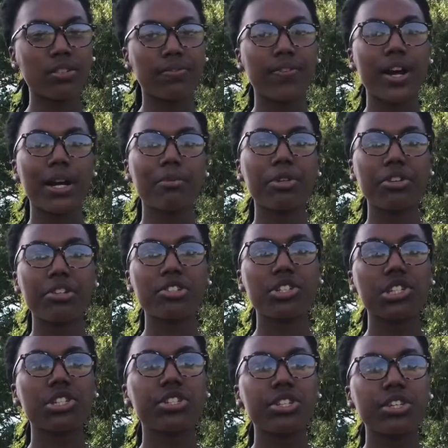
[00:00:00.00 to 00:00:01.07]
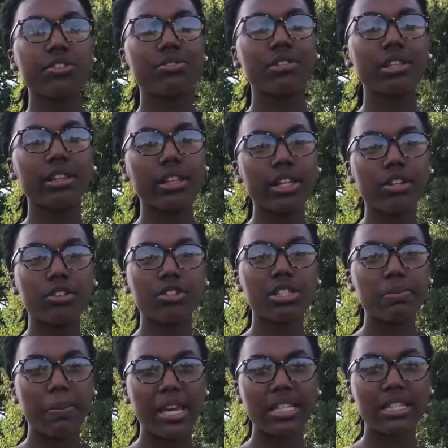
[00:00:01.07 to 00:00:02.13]
farm. You can just use the little
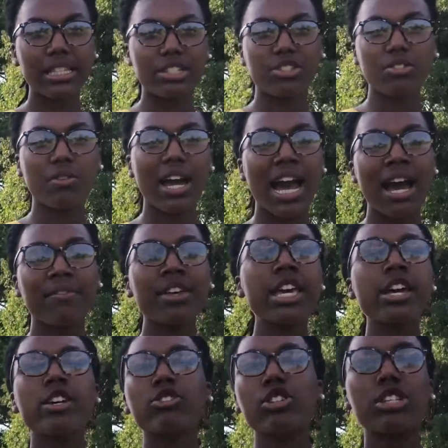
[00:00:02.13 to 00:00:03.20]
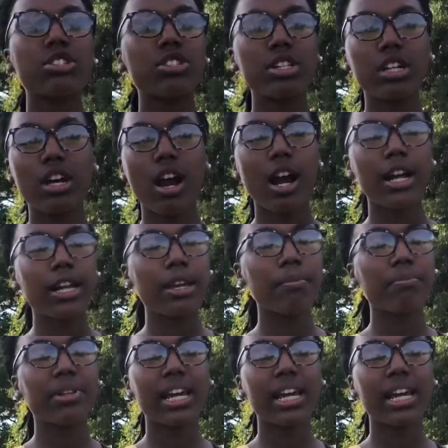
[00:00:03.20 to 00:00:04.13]
space that you have just to garden,